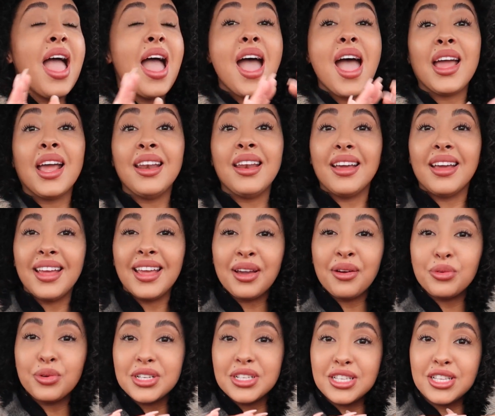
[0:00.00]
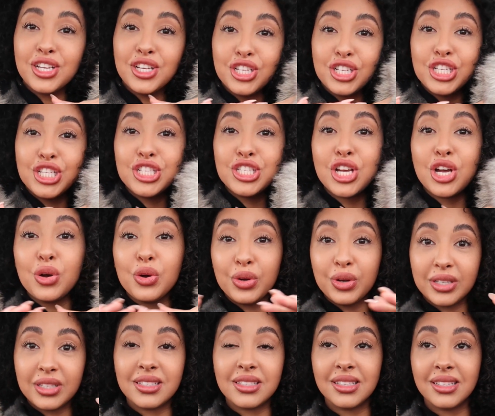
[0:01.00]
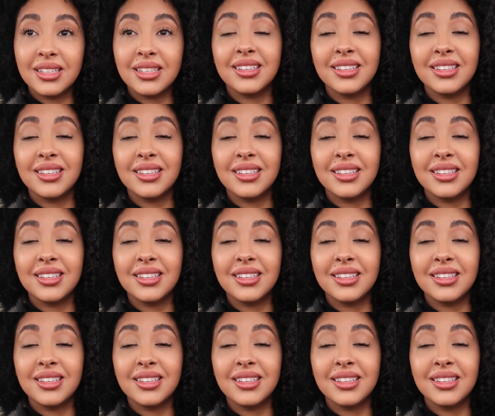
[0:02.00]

and it was soaked.